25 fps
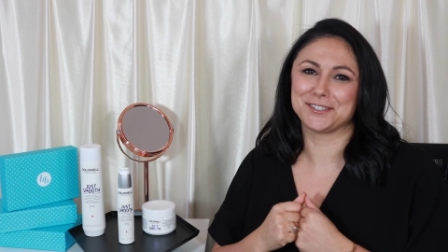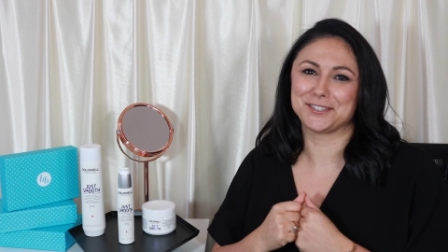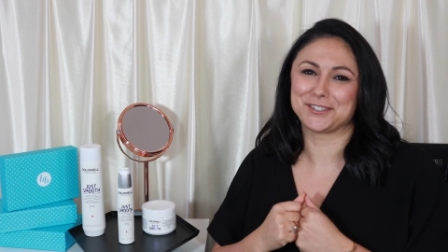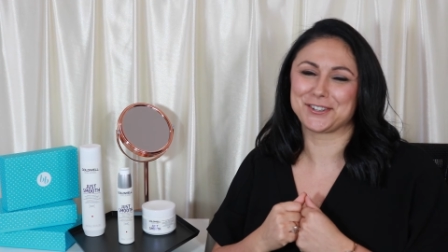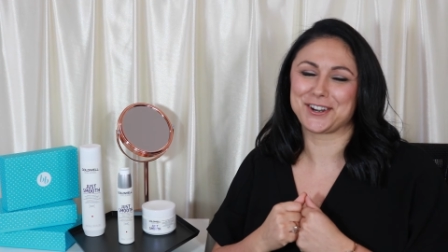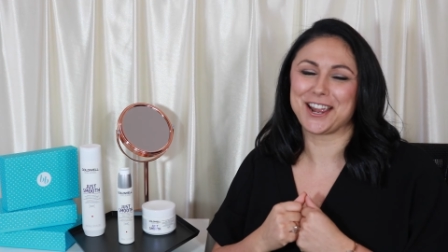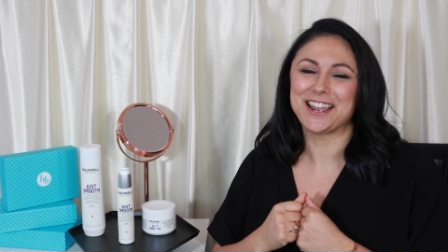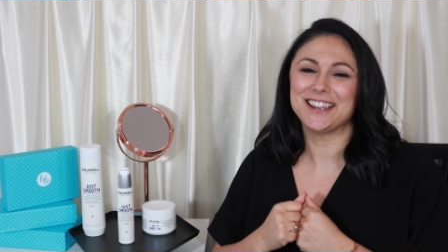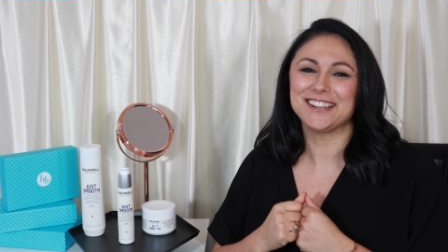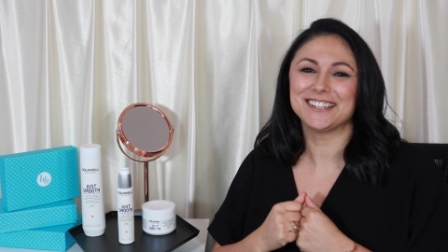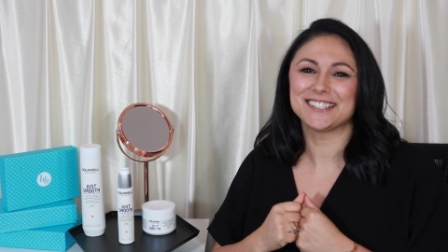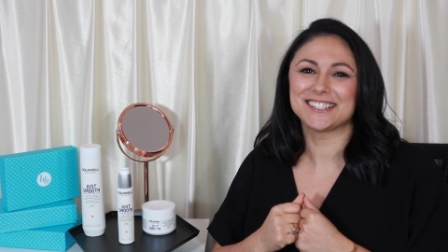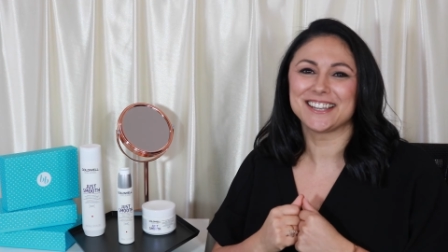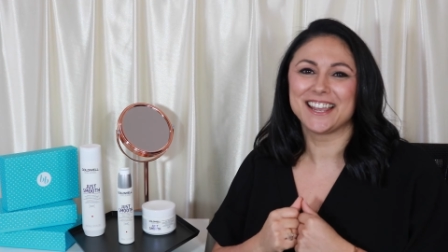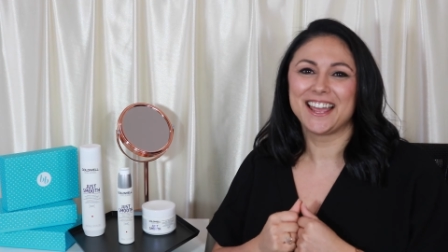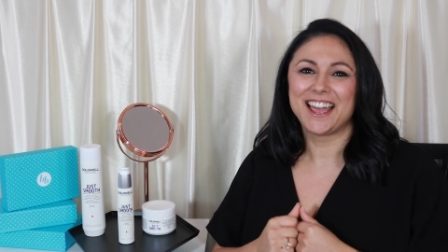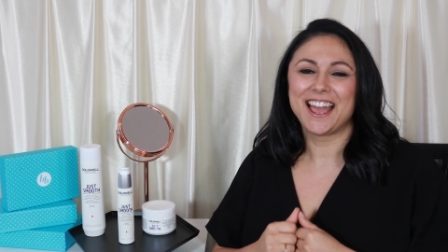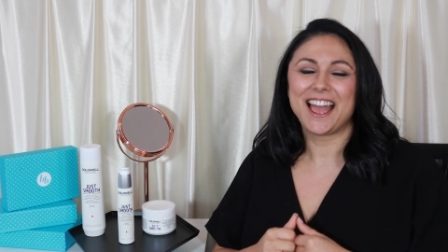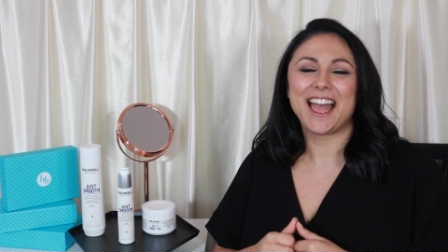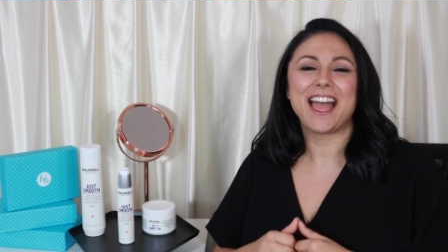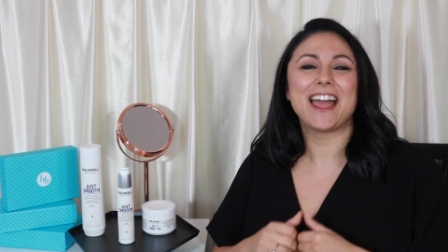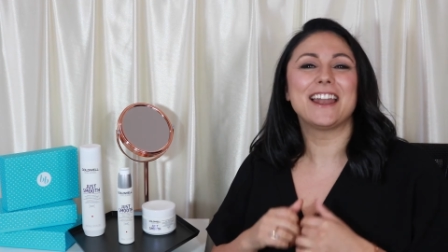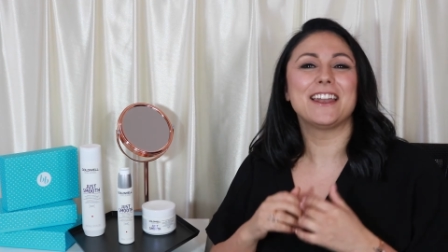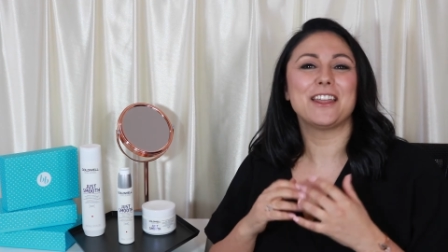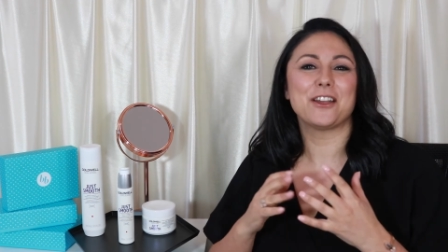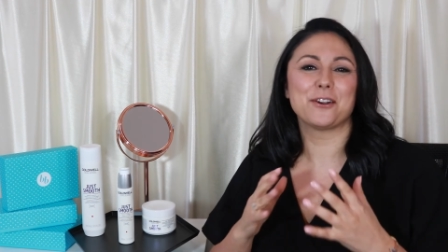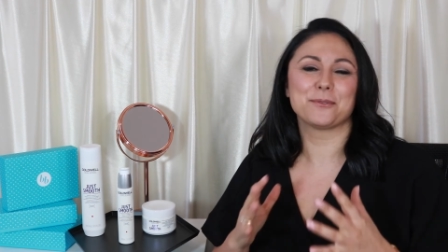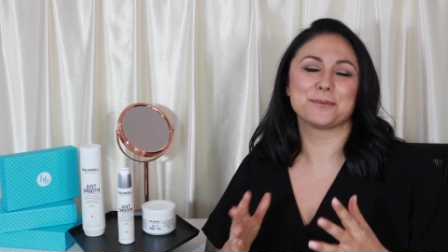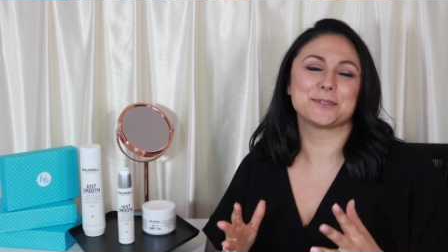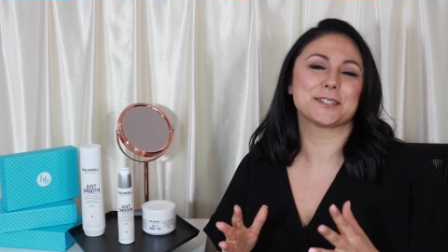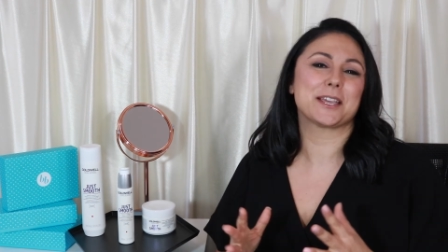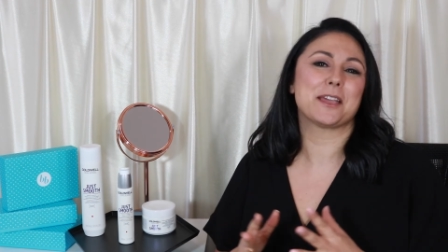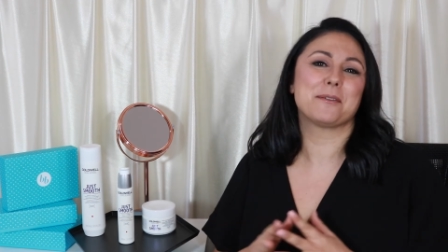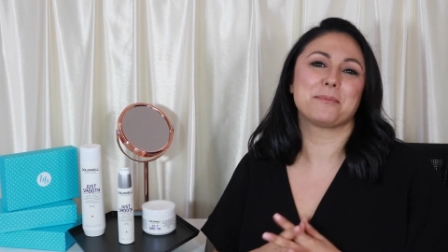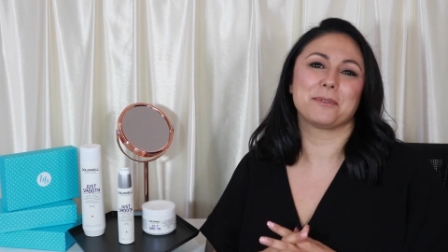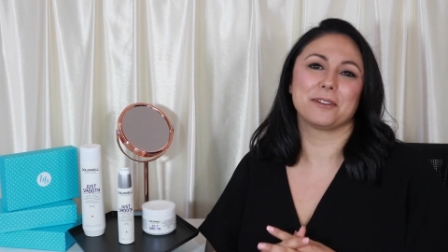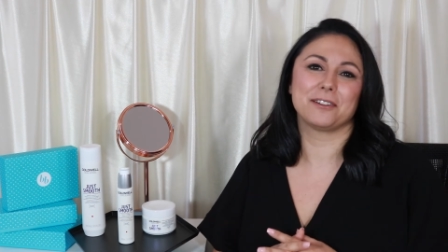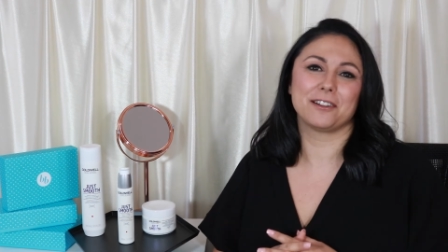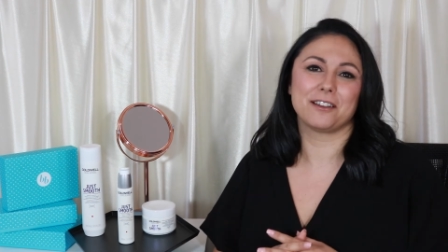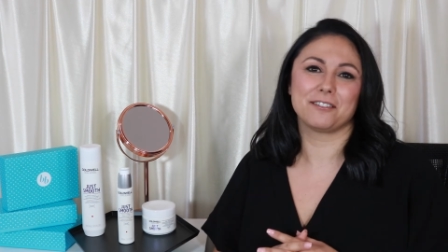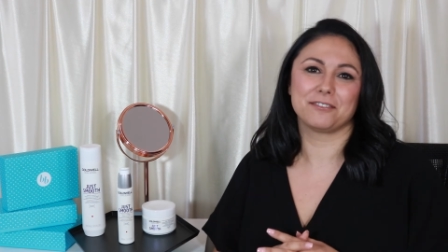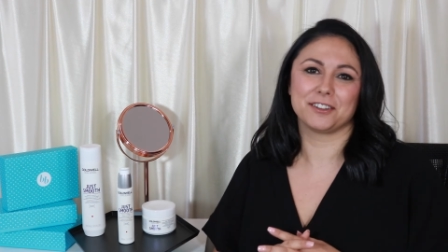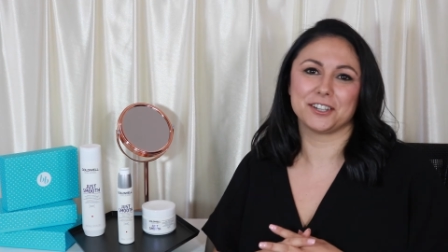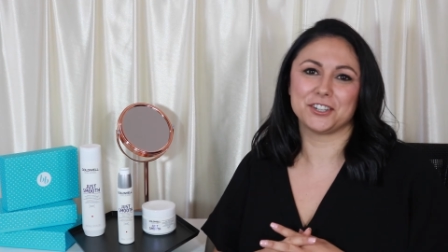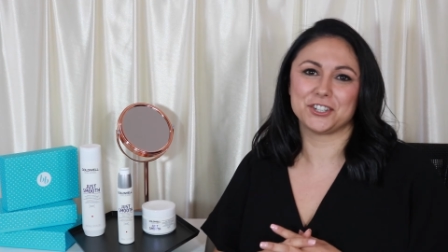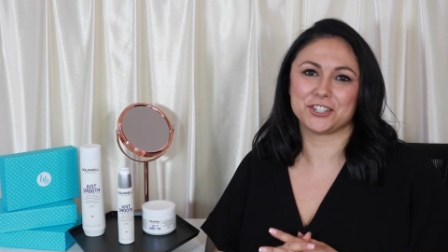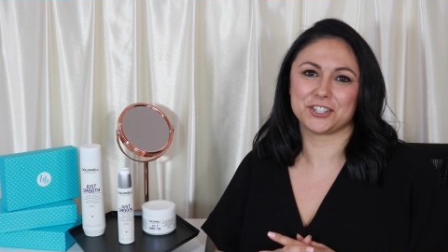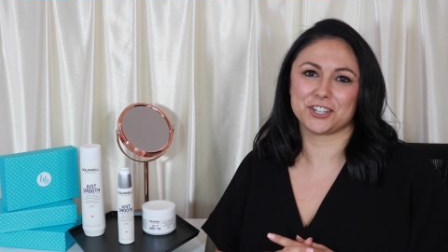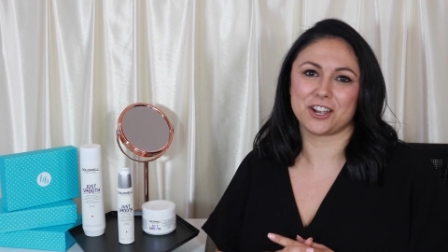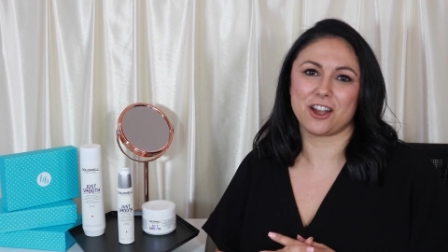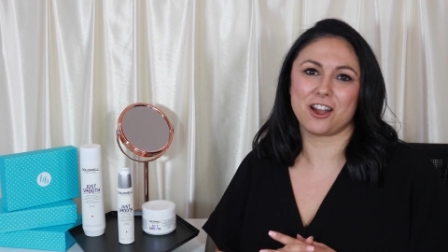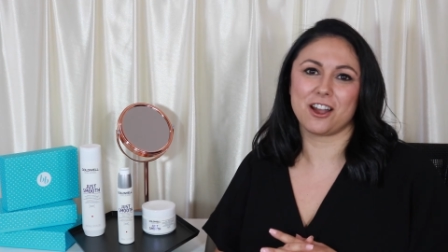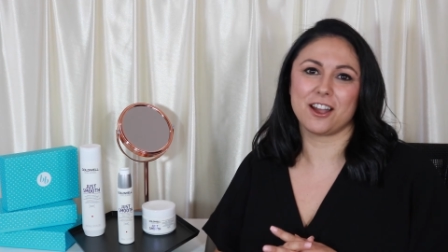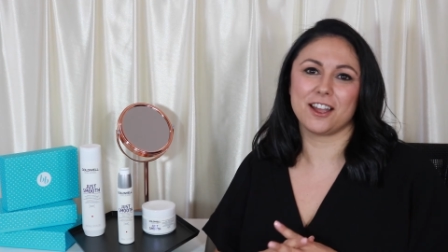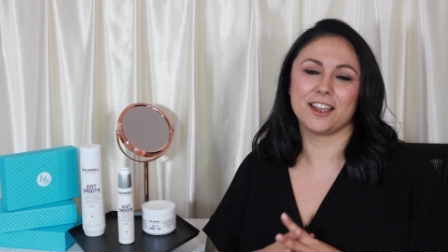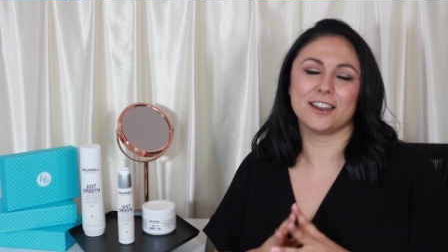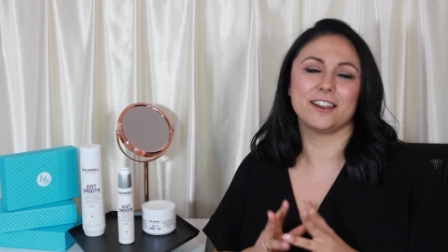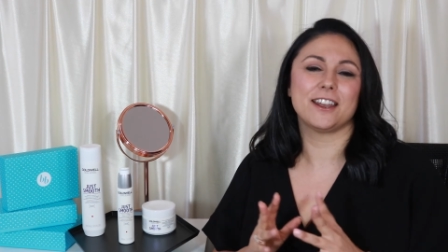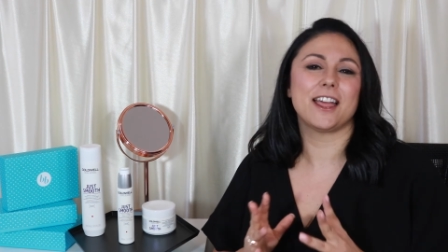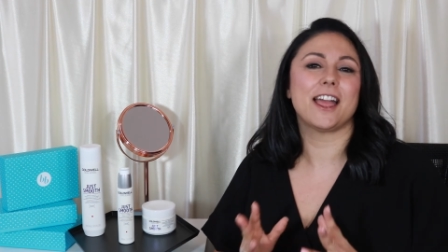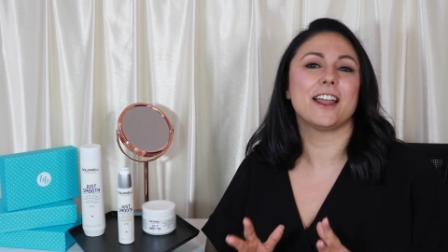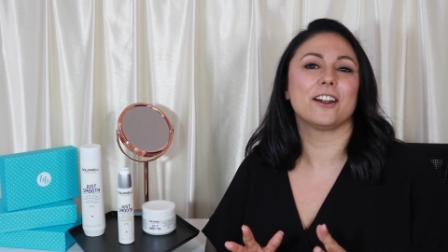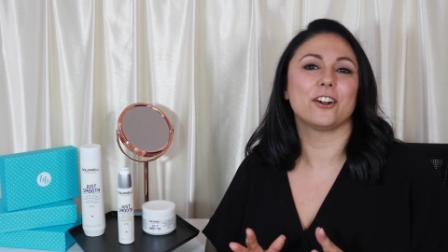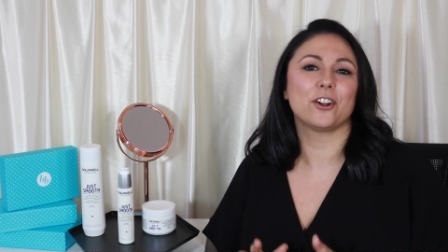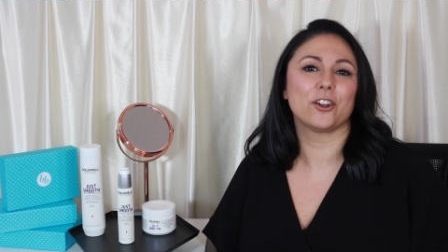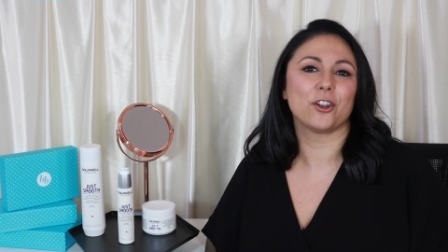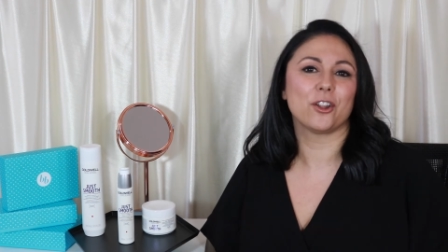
and straight and helps keep a lovely shine and